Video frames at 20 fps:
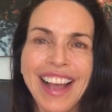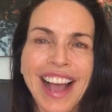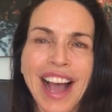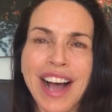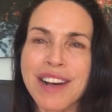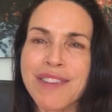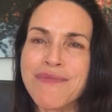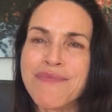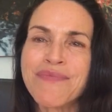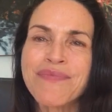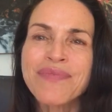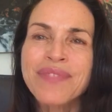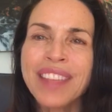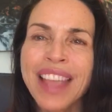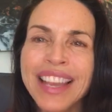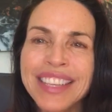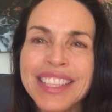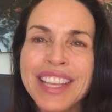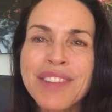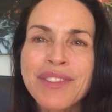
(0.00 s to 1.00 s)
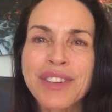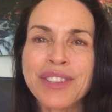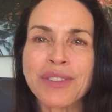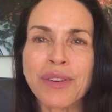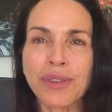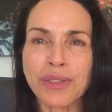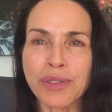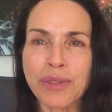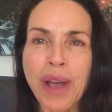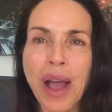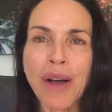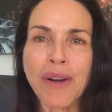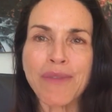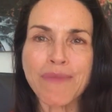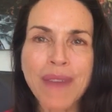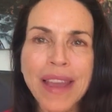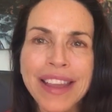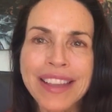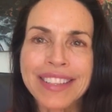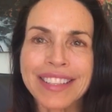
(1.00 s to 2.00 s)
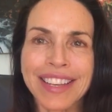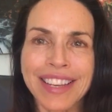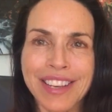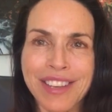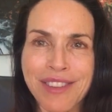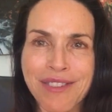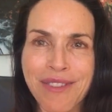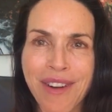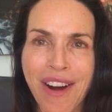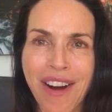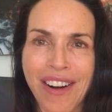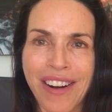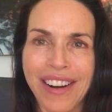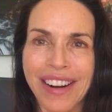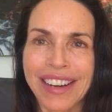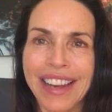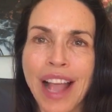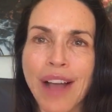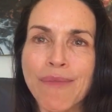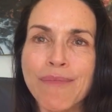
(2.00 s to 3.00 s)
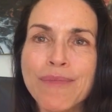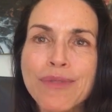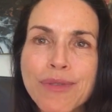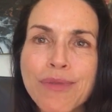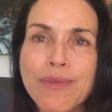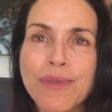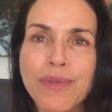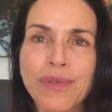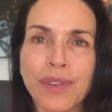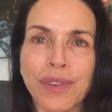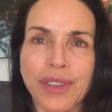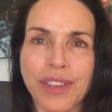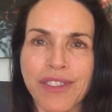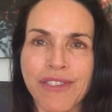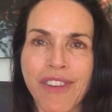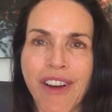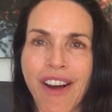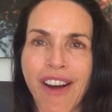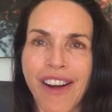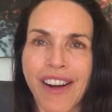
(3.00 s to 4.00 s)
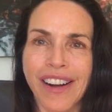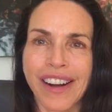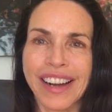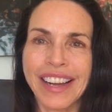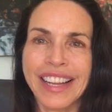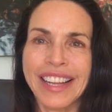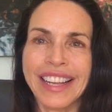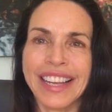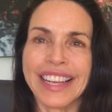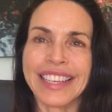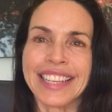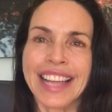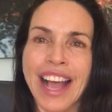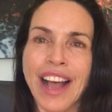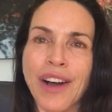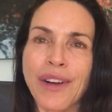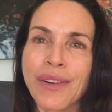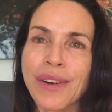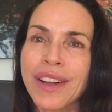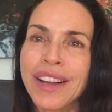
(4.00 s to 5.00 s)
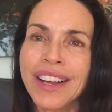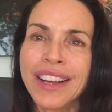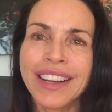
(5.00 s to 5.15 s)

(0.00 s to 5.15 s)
has anyone told you how amazing you are and how beautiful you are and how